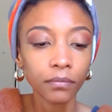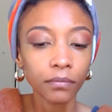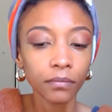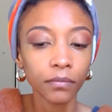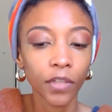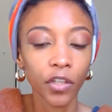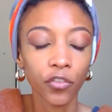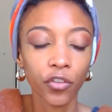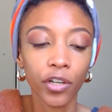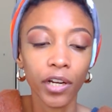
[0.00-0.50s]

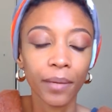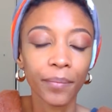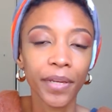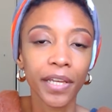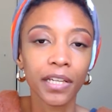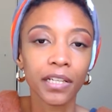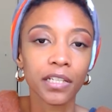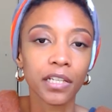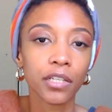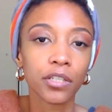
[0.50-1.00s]
If you're not paying
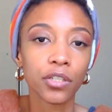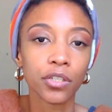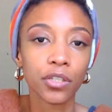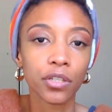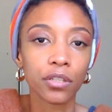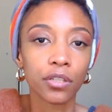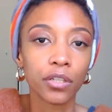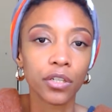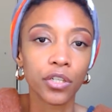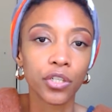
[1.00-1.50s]
attention to
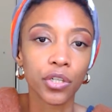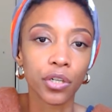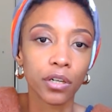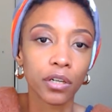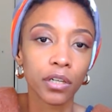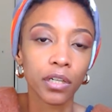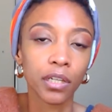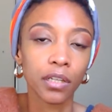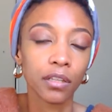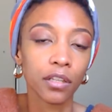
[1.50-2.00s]
the
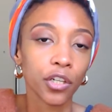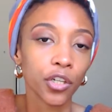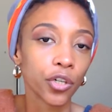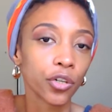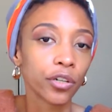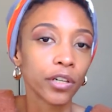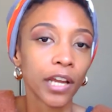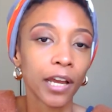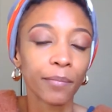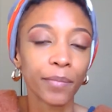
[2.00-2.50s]
journey, then you're
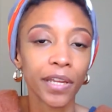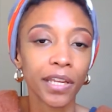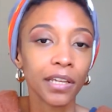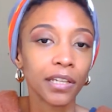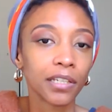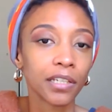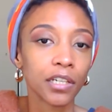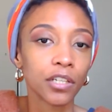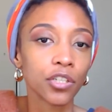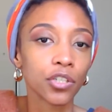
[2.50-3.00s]
not paying
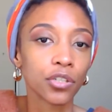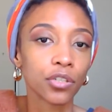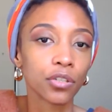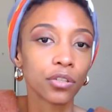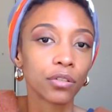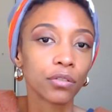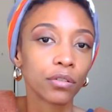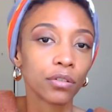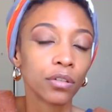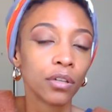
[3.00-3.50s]
attention
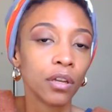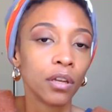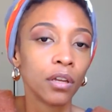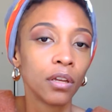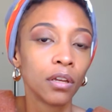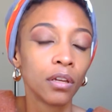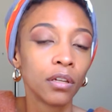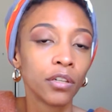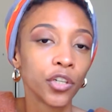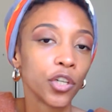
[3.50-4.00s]
to
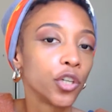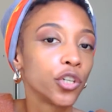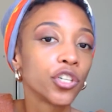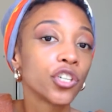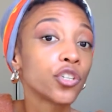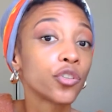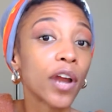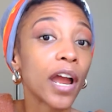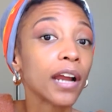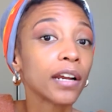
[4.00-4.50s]
you're
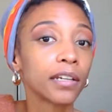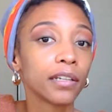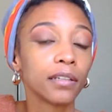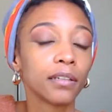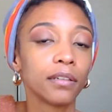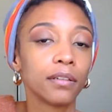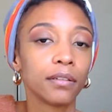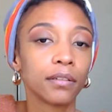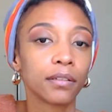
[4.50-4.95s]
distracted.